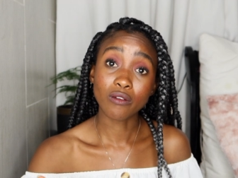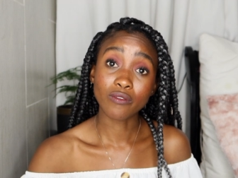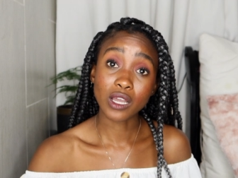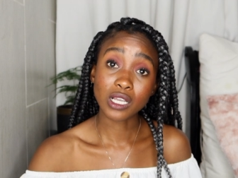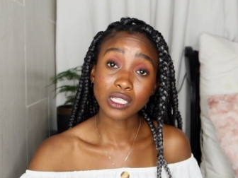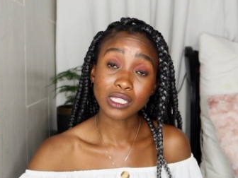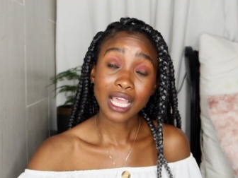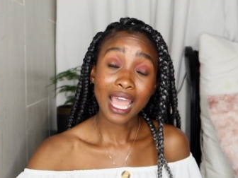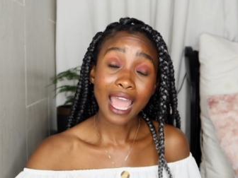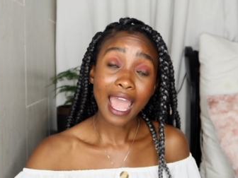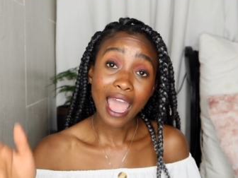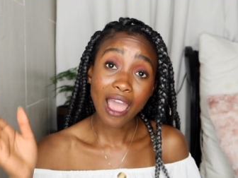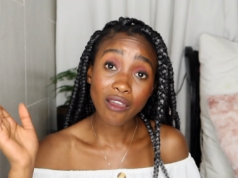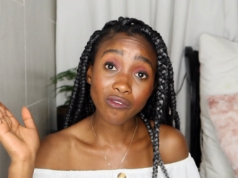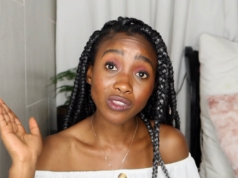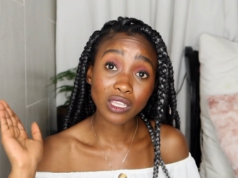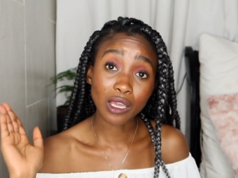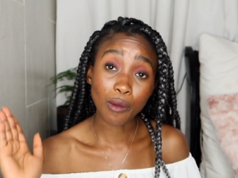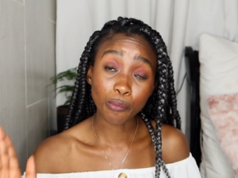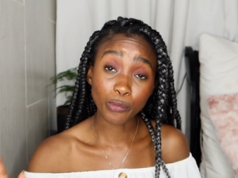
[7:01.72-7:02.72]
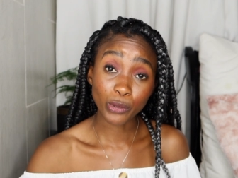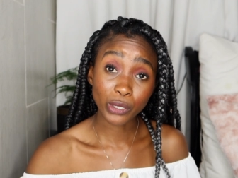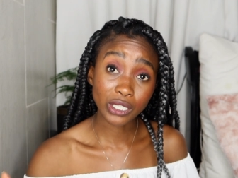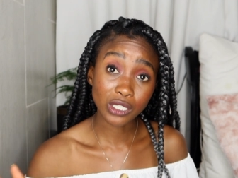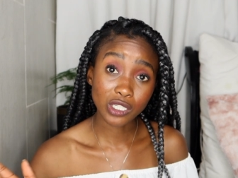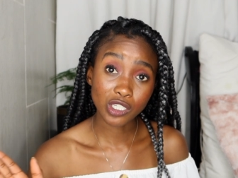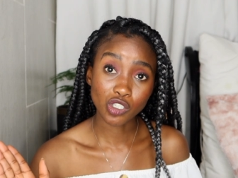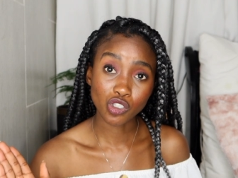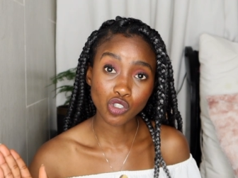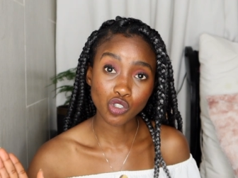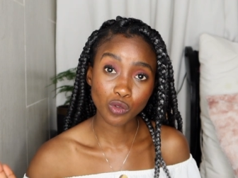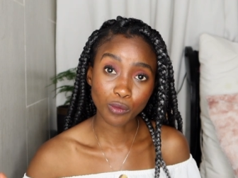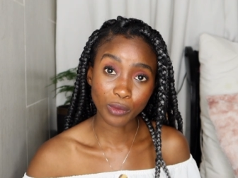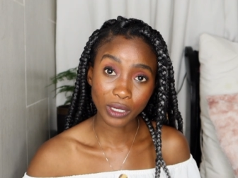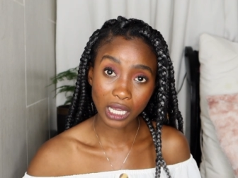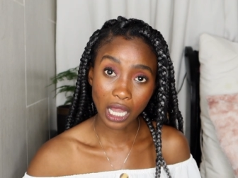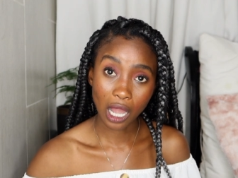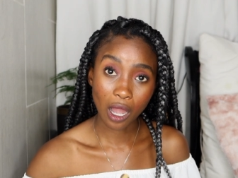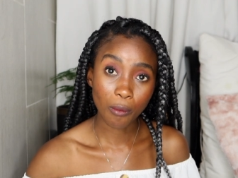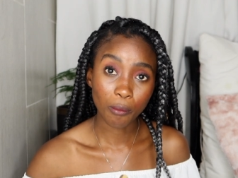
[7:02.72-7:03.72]
of us have the ability to
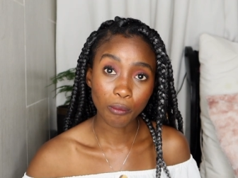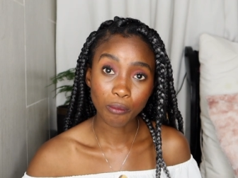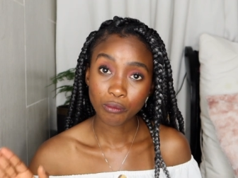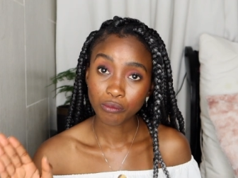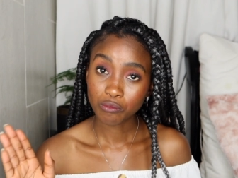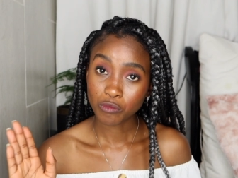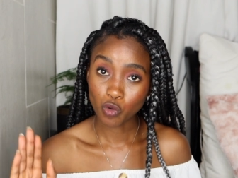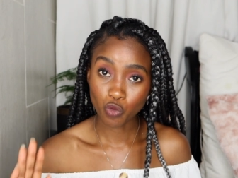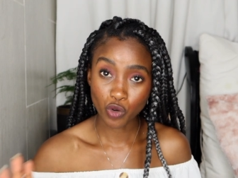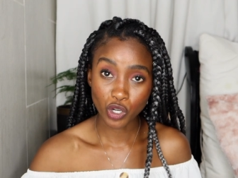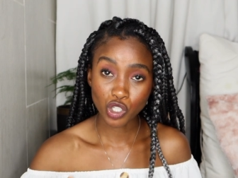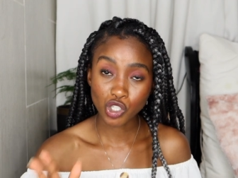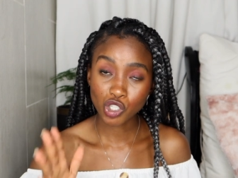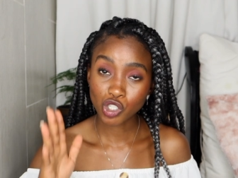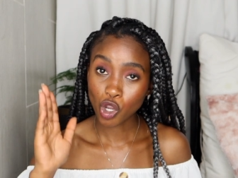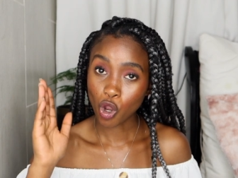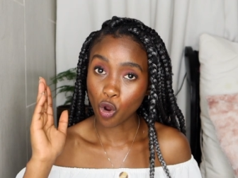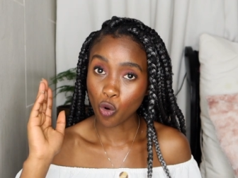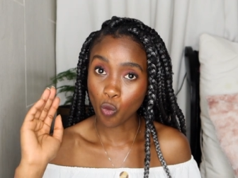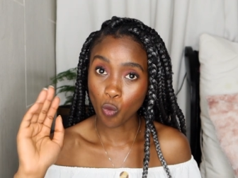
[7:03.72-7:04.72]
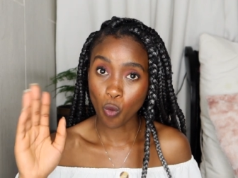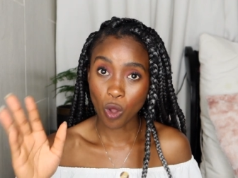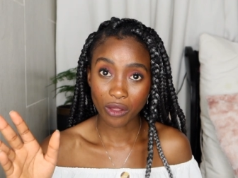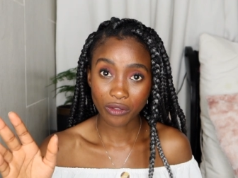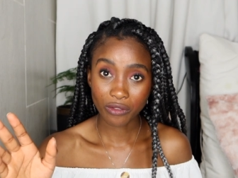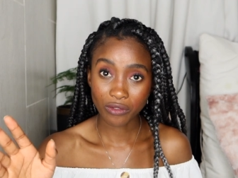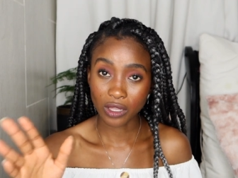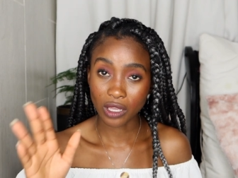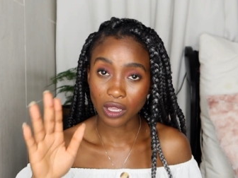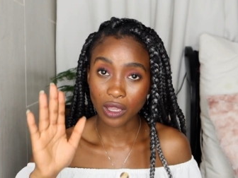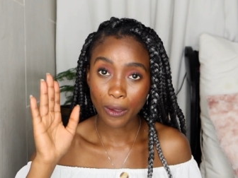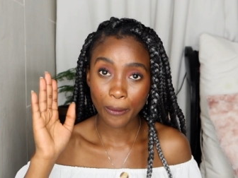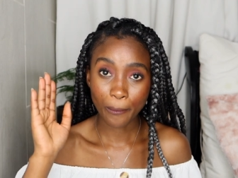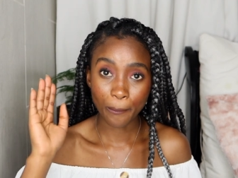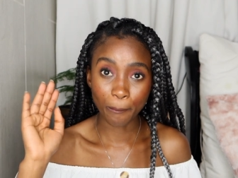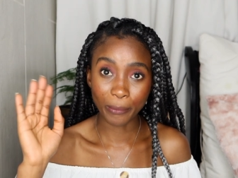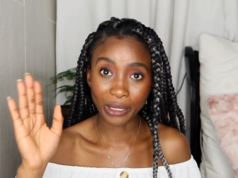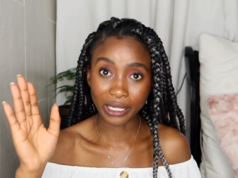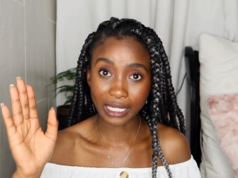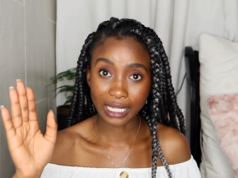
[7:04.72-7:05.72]
become rich, wealthy
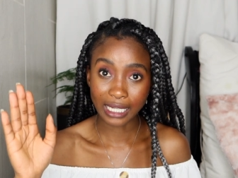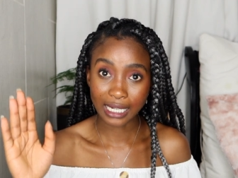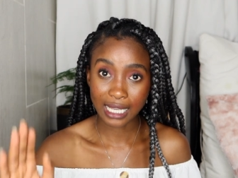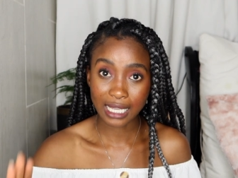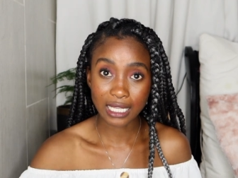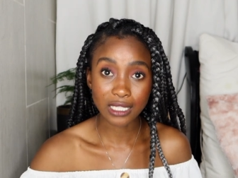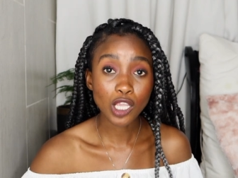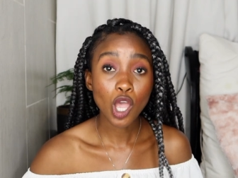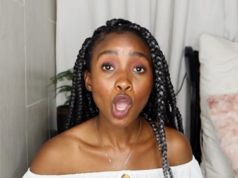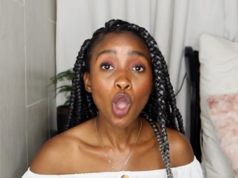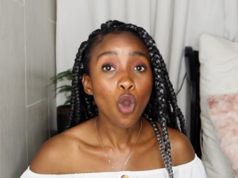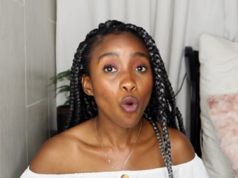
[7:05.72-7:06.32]
billionaires.